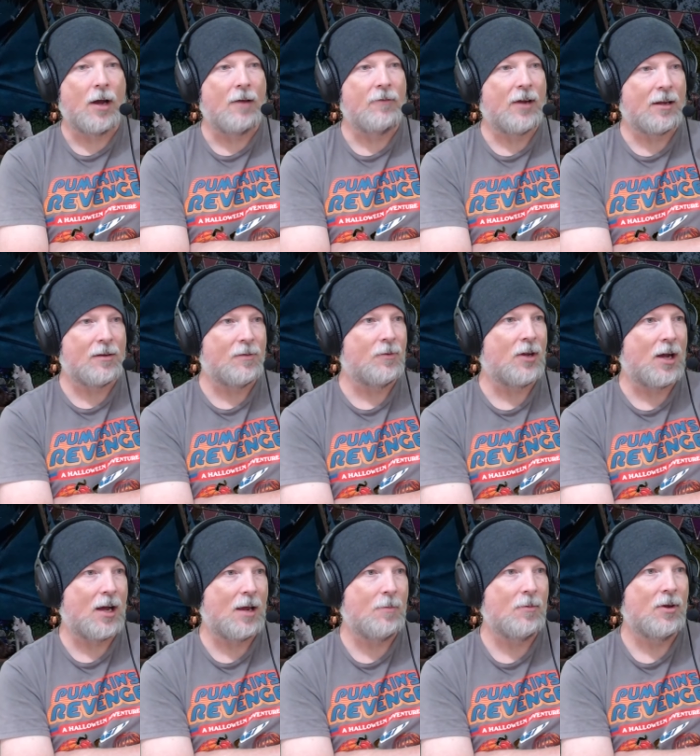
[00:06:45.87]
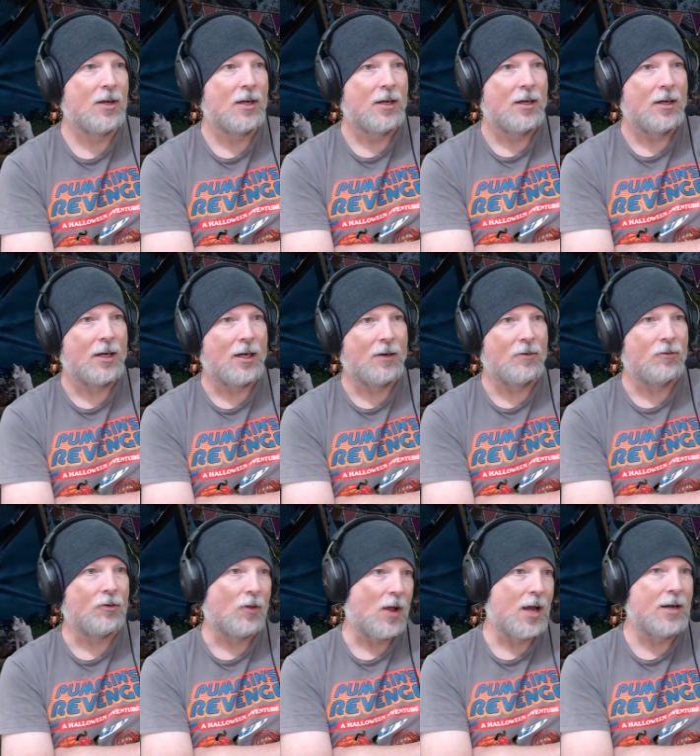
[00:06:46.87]
I've got some time in
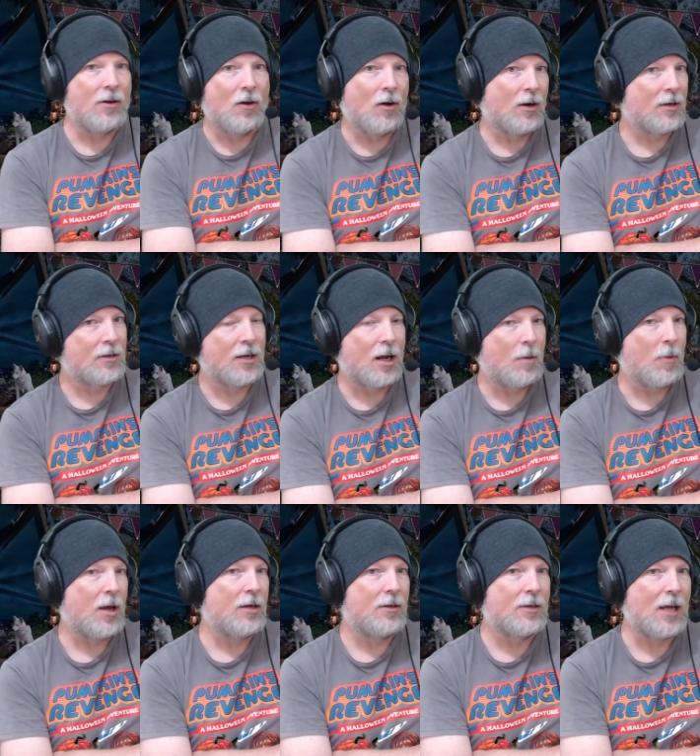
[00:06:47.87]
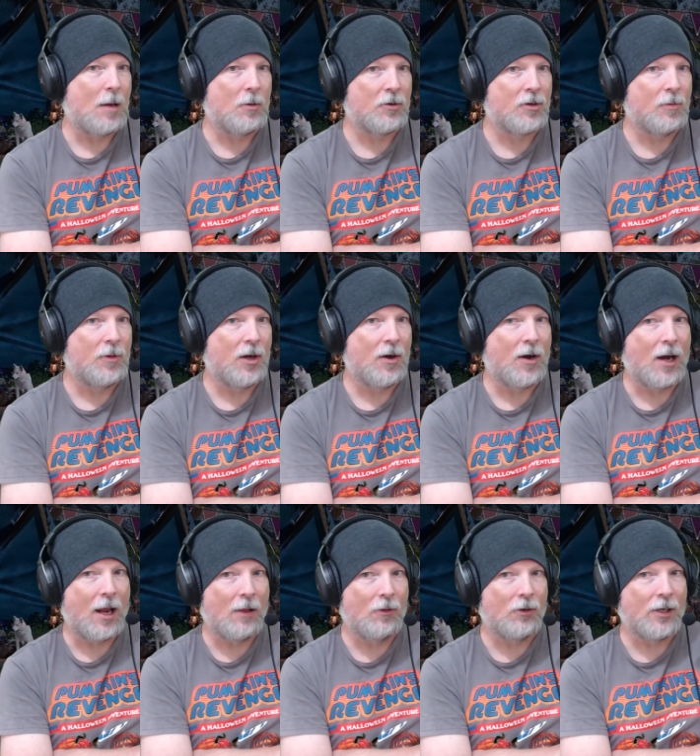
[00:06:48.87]
July and August, and I might dabble some there.
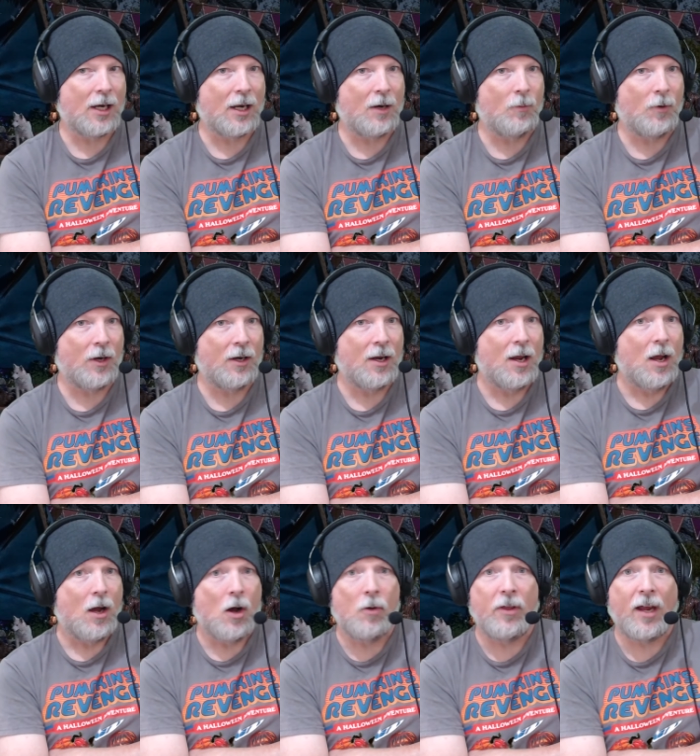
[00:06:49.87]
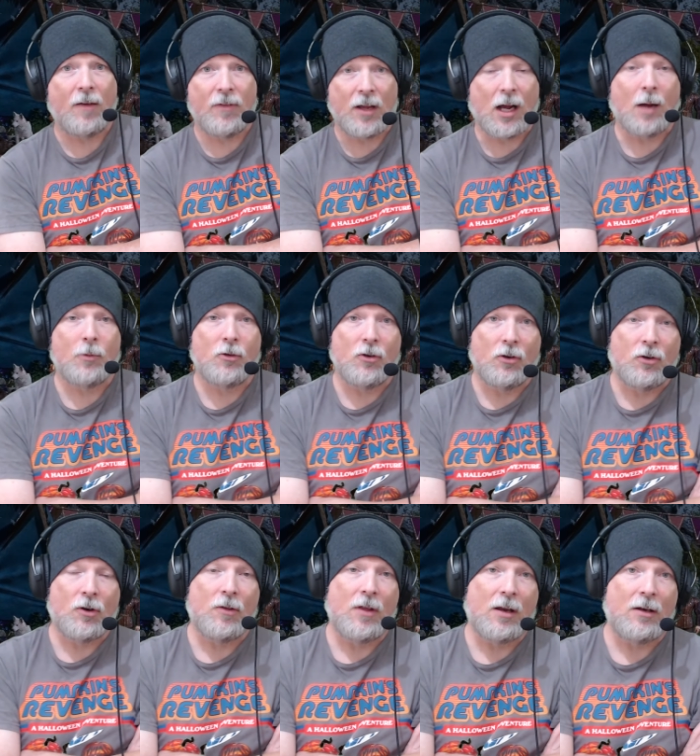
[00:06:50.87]
And I looked at it and went, oh, they have the option to
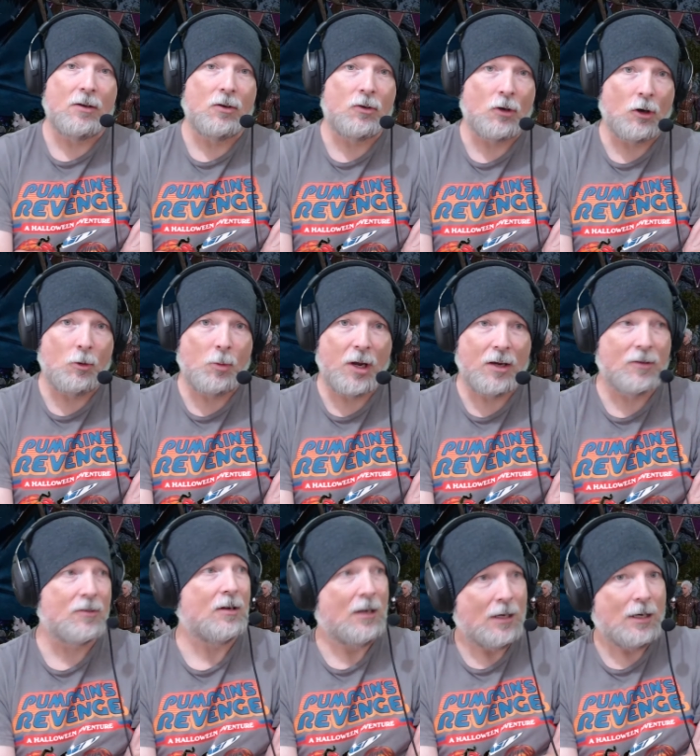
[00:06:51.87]
turn that into turn-based?